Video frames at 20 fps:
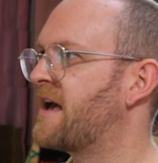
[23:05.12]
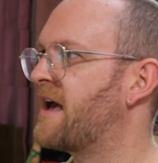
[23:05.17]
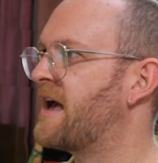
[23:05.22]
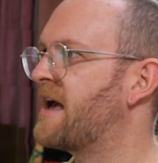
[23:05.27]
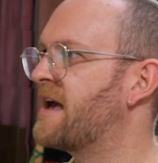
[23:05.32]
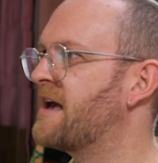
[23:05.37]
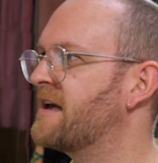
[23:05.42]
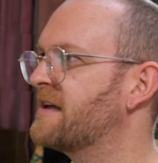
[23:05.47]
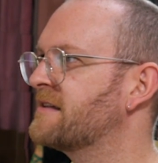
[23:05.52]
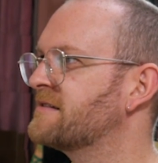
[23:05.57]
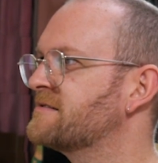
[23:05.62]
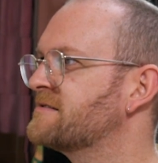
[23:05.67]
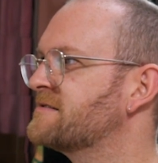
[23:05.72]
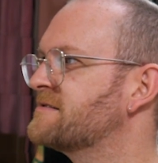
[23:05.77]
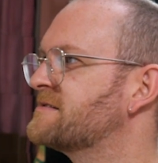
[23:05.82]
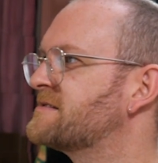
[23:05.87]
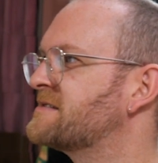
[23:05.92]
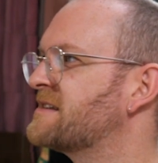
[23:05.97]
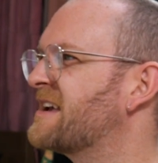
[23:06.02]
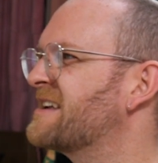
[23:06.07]

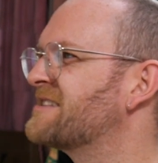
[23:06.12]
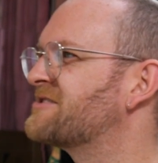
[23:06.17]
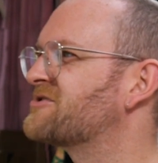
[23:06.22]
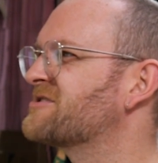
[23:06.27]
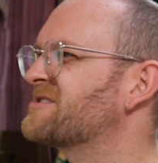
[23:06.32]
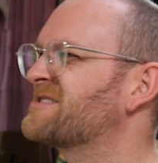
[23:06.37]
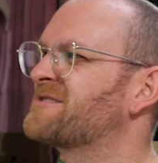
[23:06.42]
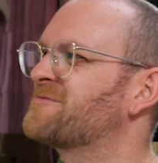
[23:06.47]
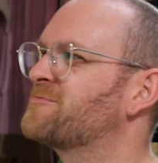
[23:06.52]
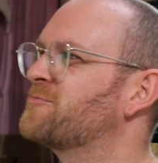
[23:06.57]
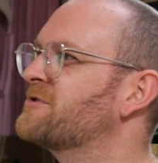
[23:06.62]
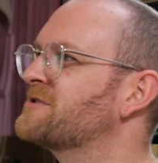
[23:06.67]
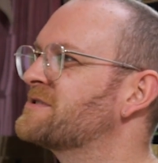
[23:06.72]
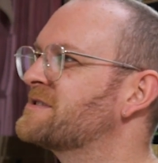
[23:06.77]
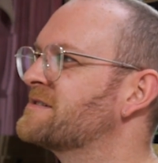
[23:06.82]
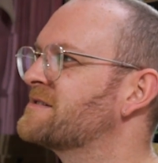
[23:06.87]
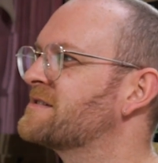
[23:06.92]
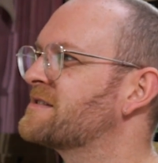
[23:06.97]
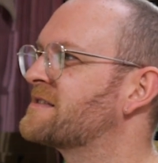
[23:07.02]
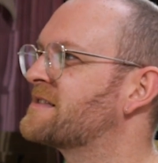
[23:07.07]
And it just
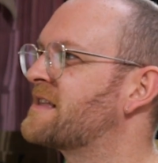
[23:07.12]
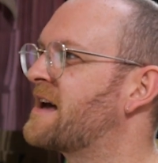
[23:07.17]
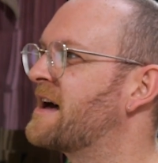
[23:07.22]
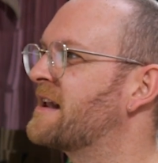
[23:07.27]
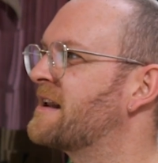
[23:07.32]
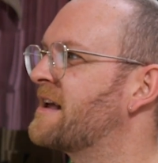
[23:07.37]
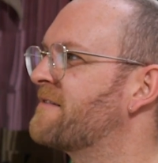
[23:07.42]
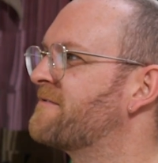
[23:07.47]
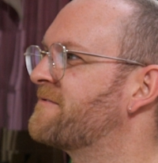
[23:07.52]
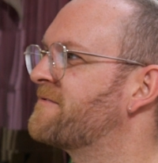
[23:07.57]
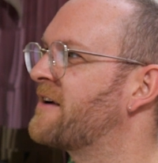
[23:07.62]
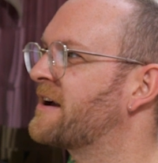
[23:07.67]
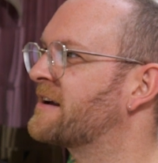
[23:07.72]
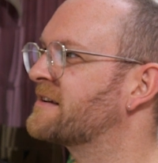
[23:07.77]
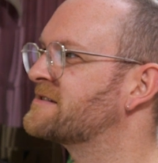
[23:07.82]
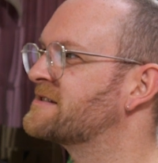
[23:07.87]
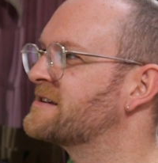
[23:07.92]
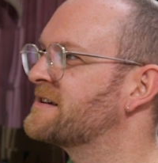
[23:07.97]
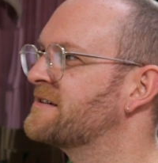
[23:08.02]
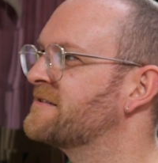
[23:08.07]
wasn't that
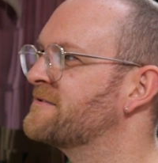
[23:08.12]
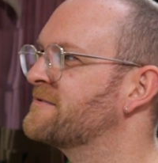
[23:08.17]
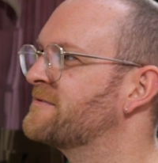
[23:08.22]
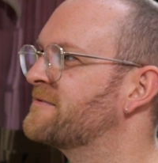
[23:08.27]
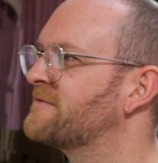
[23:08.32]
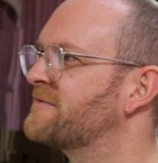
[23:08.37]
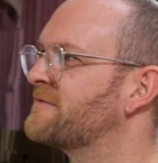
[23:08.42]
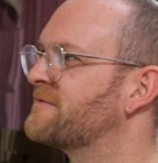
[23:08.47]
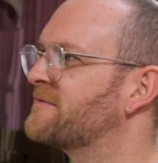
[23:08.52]
effective.